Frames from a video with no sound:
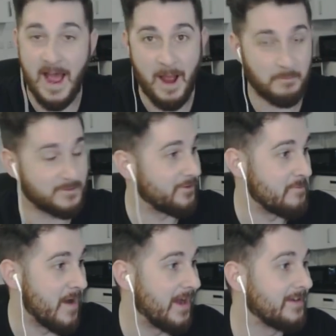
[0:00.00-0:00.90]
absolutely
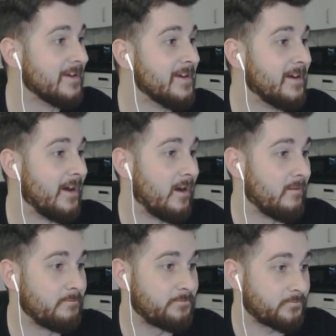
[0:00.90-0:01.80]
mad. Um,